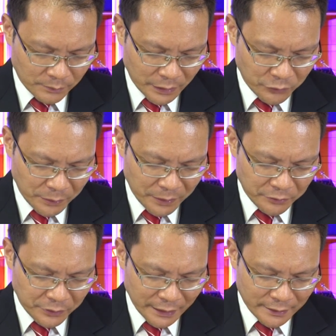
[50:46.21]
May we be
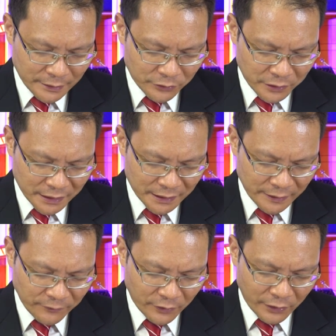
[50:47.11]
ready to
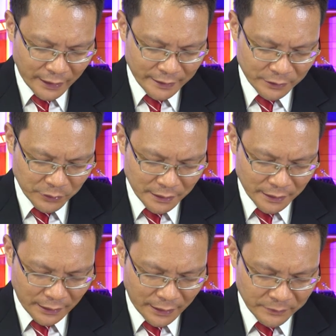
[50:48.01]
receive Christ when
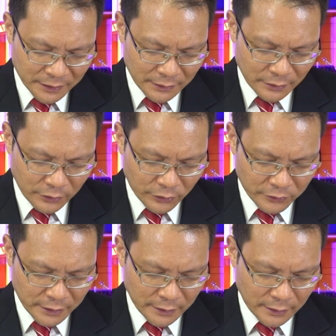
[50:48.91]
he comes in
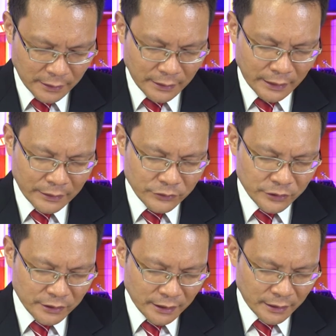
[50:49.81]
glory and to
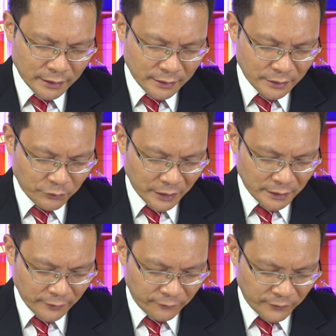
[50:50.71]
share in the
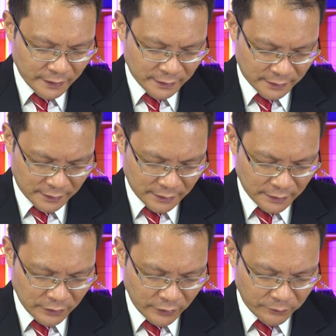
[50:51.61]
wedding feast
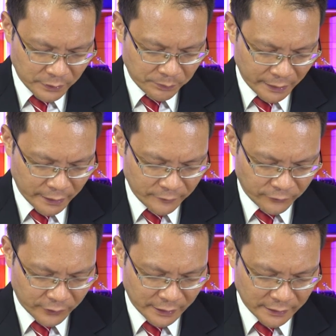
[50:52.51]
you have prepared
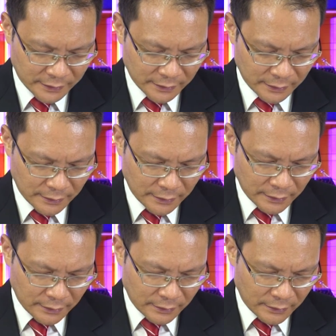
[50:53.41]
for us.
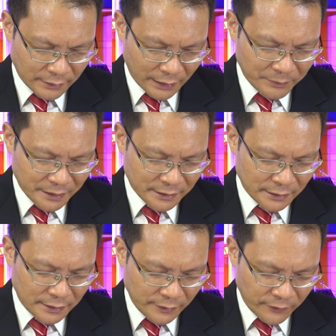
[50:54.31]
Amidst
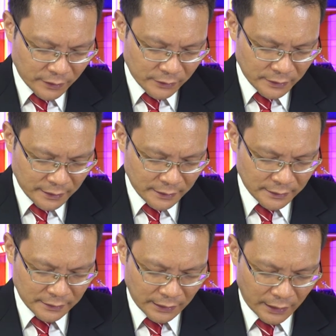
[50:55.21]
the
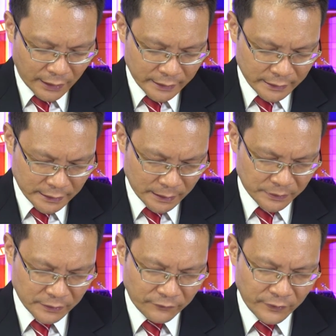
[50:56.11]
difficulties, the
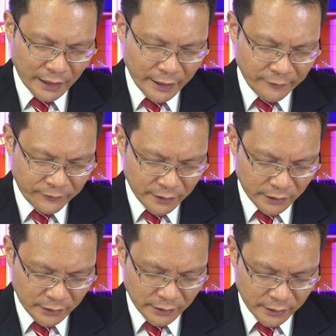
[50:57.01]
hardships of life
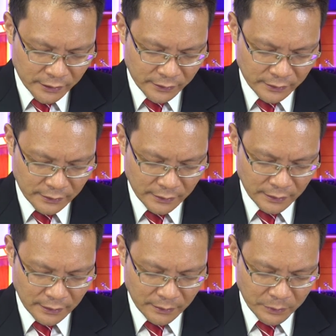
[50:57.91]
here on earth,
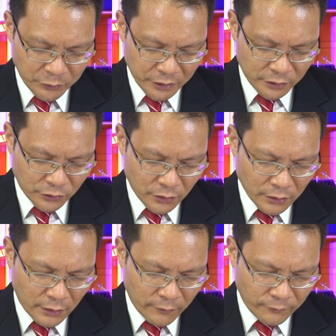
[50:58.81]
may we draw
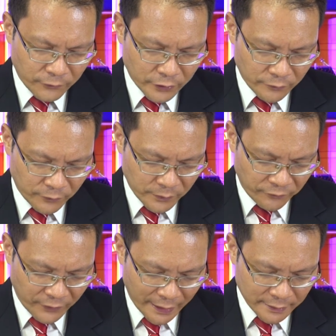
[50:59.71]
comfort from the
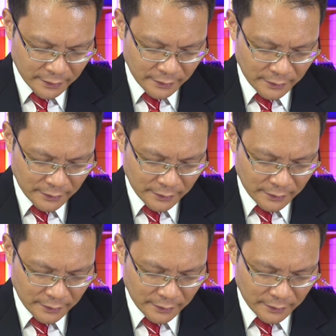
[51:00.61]
fact